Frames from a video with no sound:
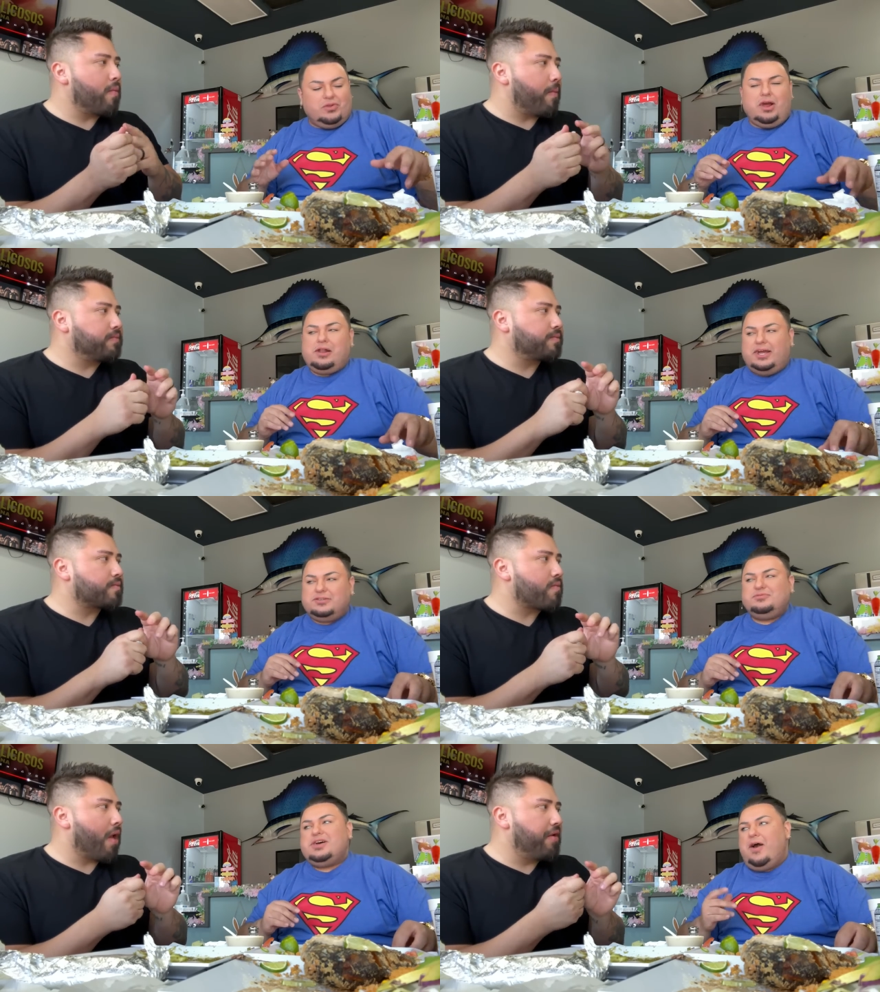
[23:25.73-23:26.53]
Speaker 1: Like,
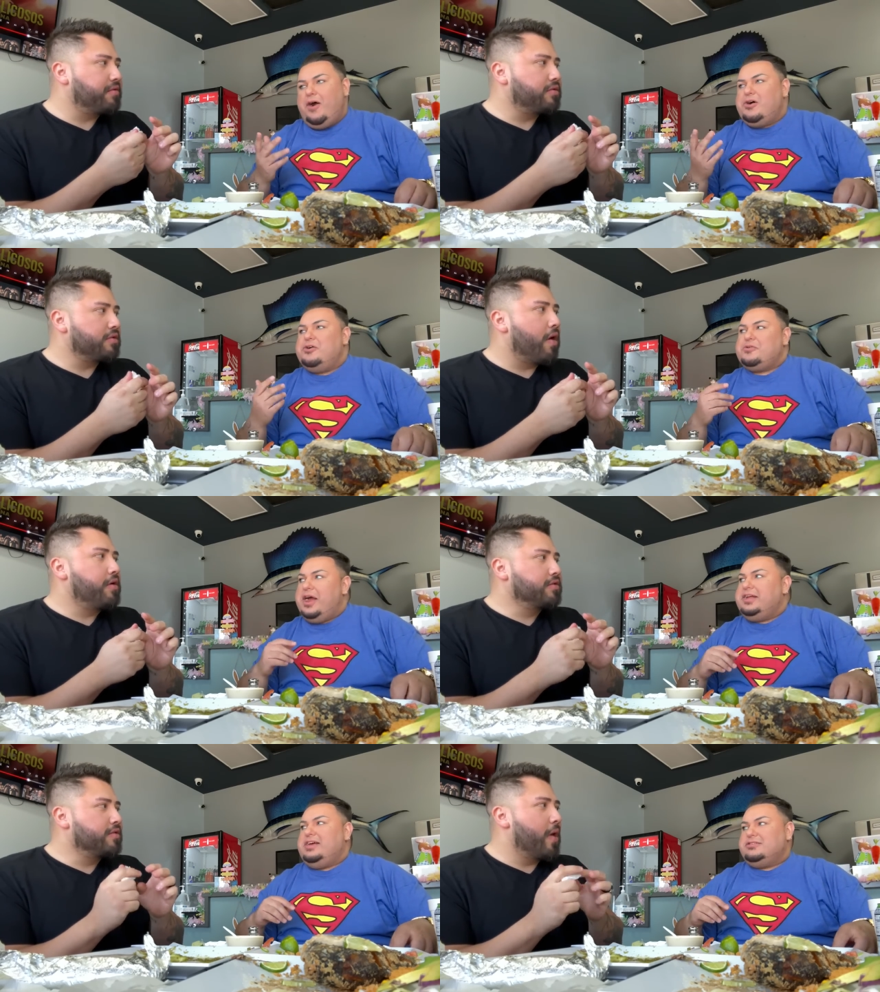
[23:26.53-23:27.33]
no,
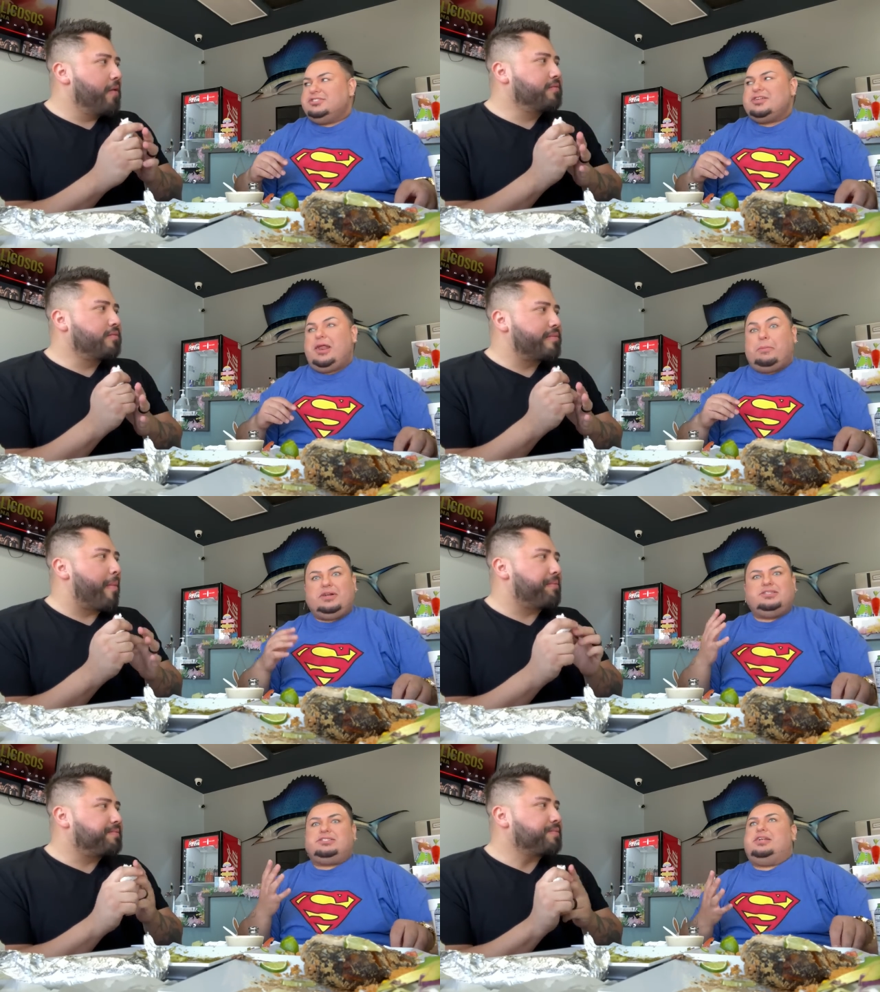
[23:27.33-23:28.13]
alright, yeah, let's collab. But
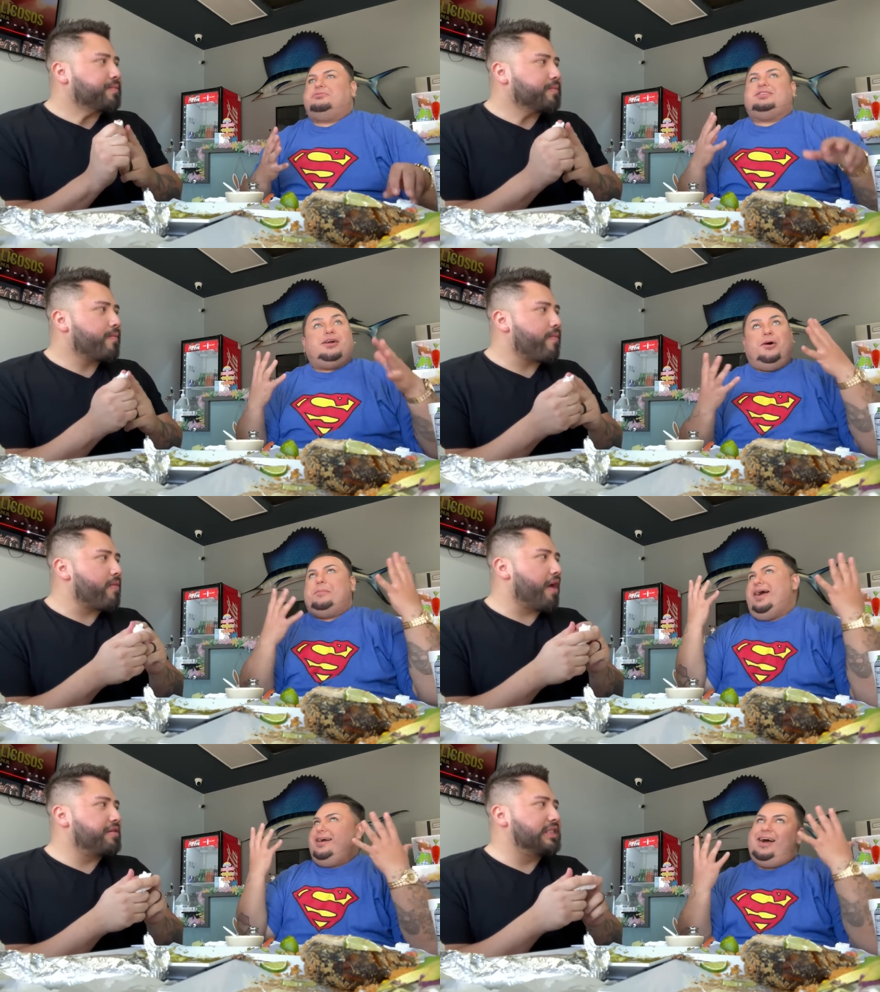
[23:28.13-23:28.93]
inside I was like, oh
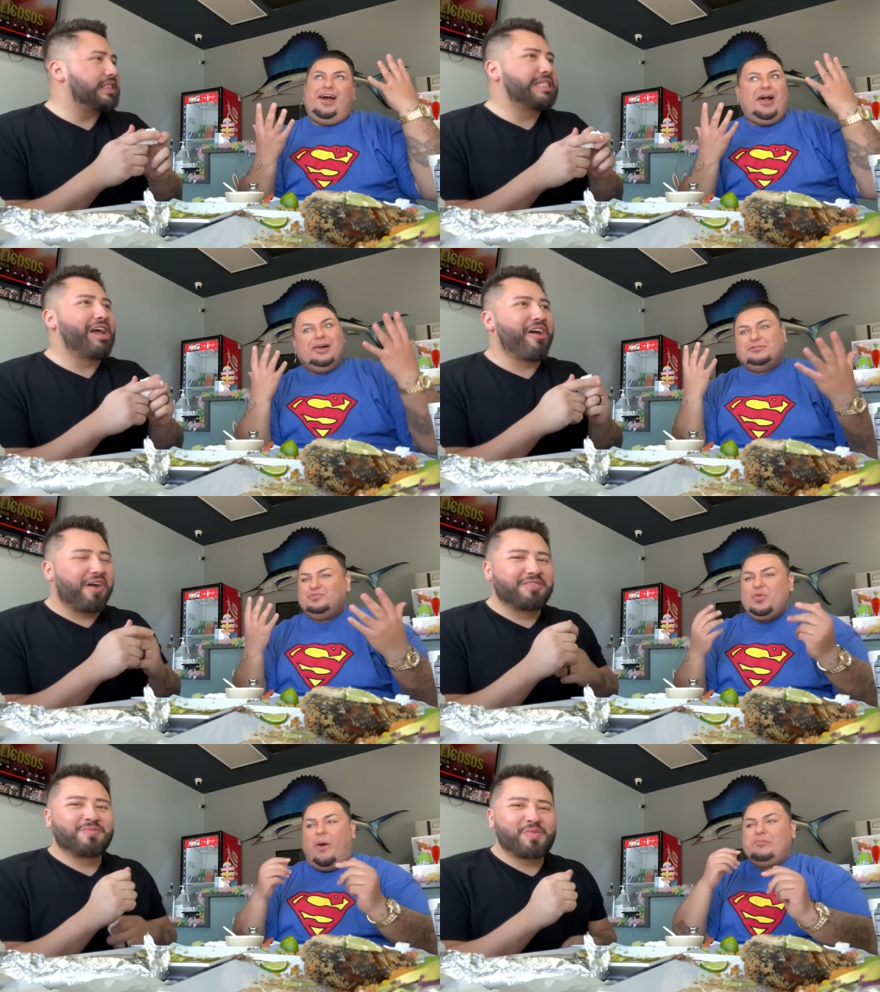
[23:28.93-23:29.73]
my god.
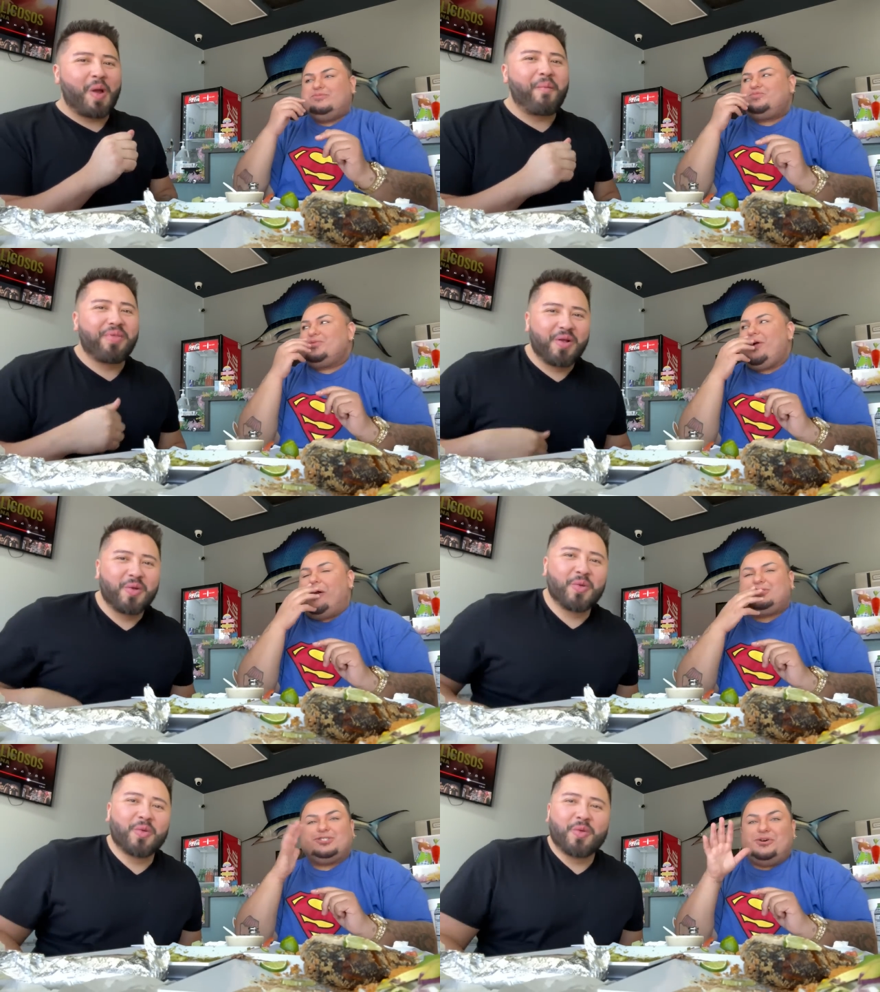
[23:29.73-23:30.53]

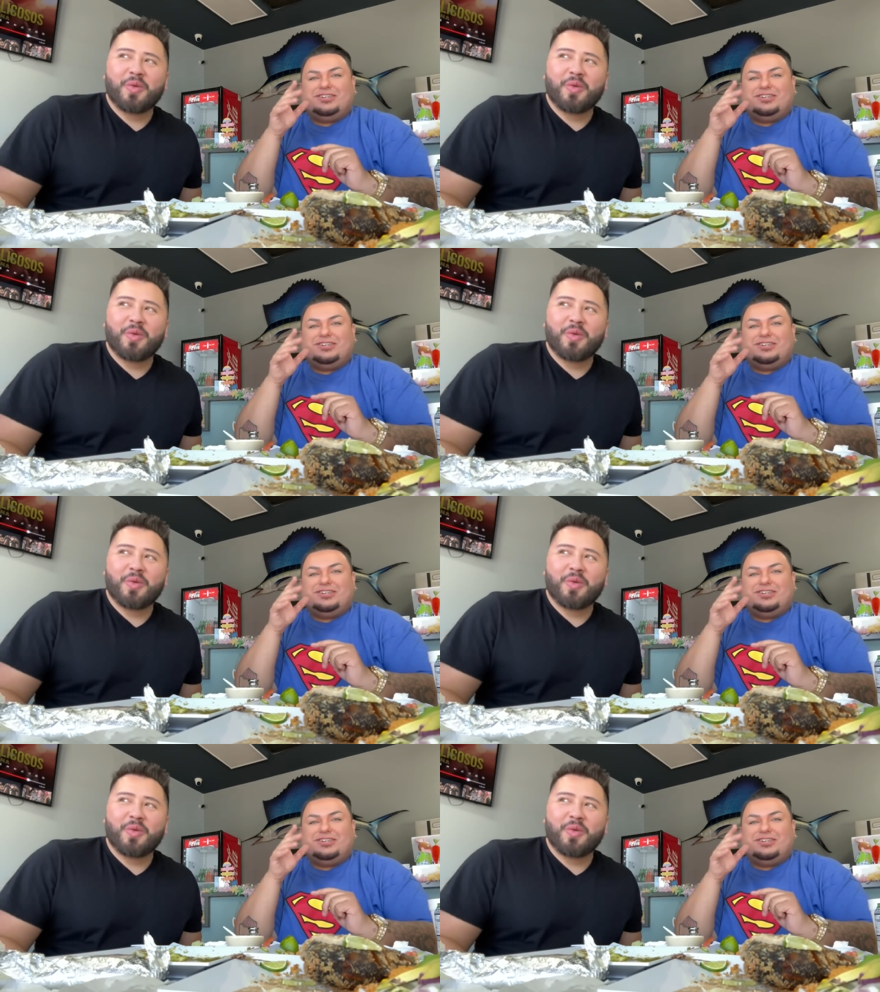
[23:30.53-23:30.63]
So